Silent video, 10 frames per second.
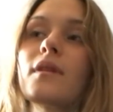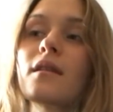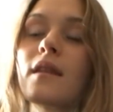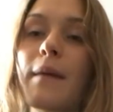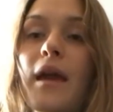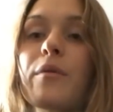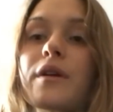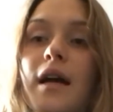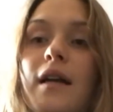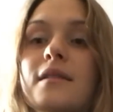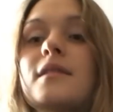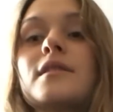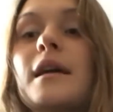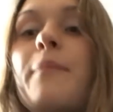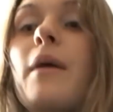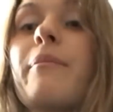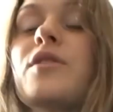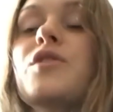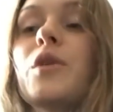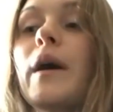that I'm able to kind of still step up
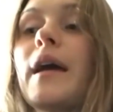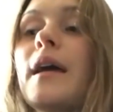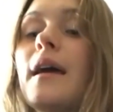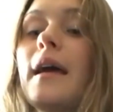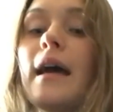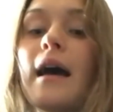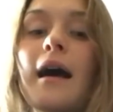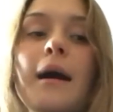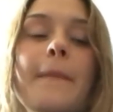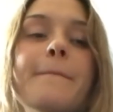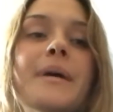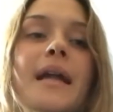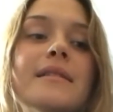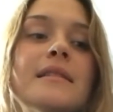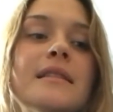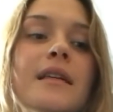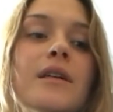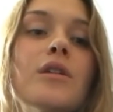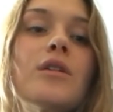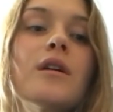and do it. Um, but I
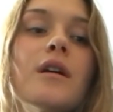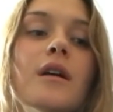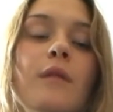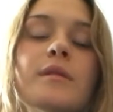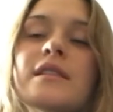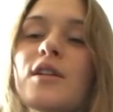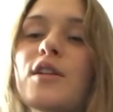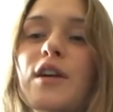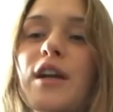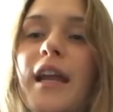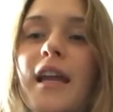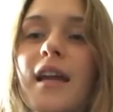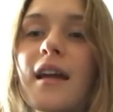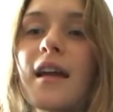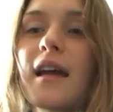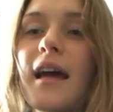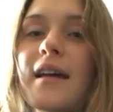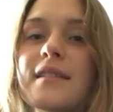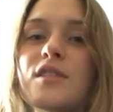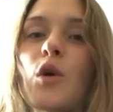still, I'm still learning
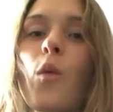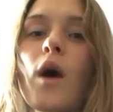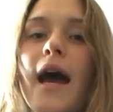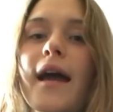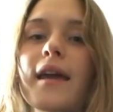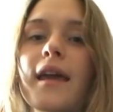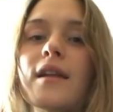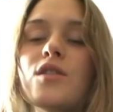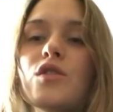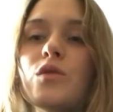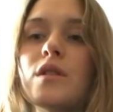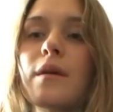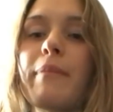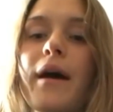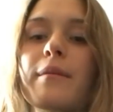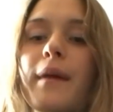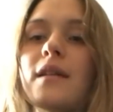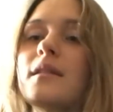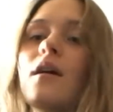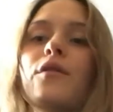as to what I can do to better
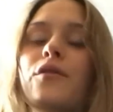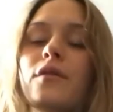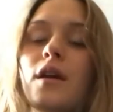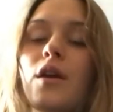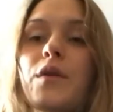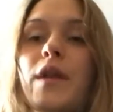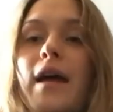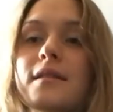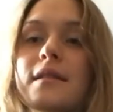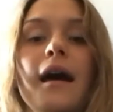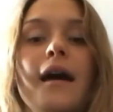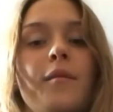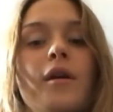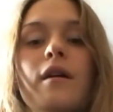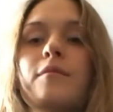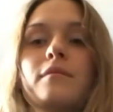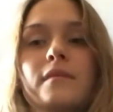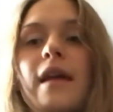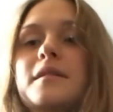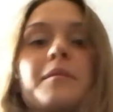myself, you know, next time or
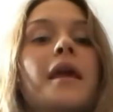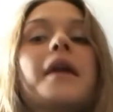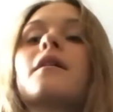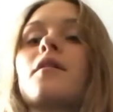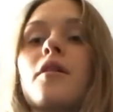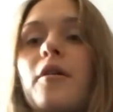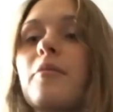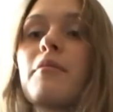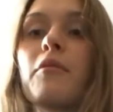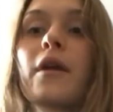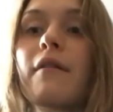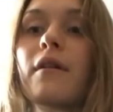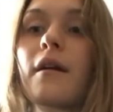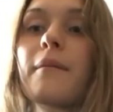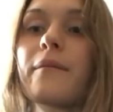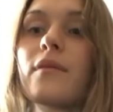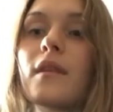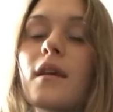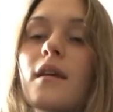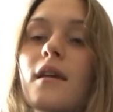next meet or whatever.
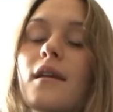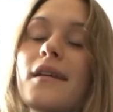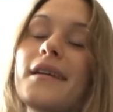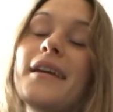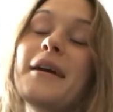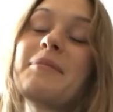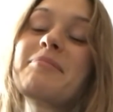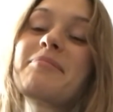Yeah.